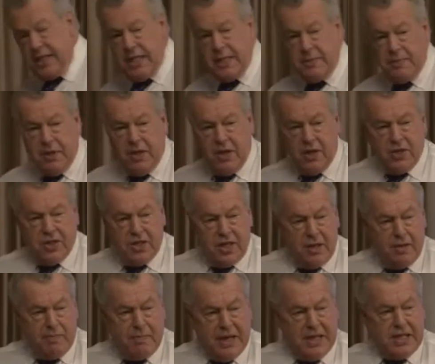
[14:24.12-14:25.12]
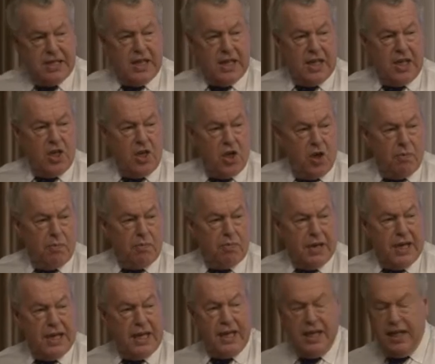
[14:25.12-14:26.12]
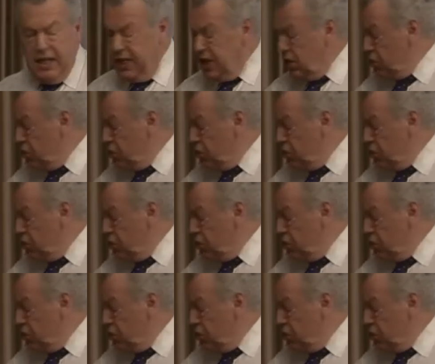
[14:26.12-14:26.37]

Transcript: is because they're basically not breaking the